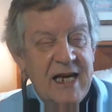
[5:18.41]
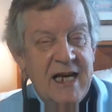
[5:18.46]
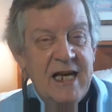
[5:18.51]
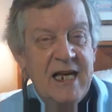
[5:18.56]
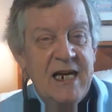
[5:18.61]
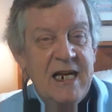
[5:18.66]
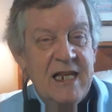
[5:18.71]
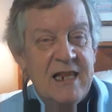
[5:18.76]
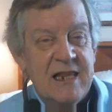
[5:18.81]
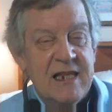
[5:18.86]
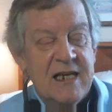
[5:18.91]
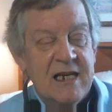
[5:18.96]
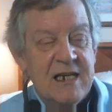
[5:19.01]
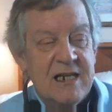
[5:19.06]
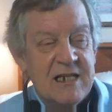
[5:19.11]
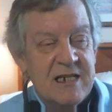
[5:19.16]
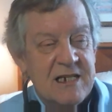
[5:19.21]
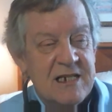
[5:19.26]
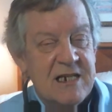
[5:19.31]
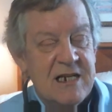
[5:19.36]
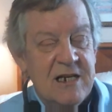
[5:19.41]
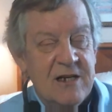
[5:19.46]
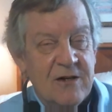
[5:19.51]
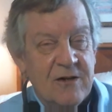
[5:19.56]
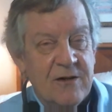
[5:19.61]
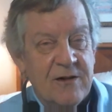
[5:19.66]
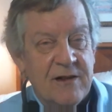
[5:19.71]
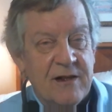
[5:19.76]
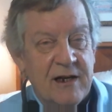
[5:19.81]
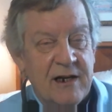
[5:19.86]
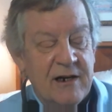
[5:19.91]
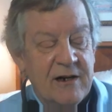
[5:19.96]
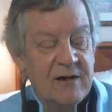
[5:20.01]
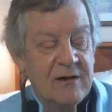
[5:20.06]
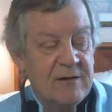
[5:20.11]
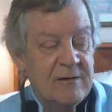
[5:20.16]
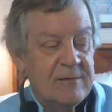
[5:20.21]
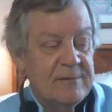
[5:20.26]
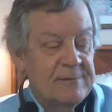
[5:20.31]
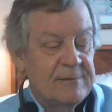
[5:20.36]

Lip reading: anything still there.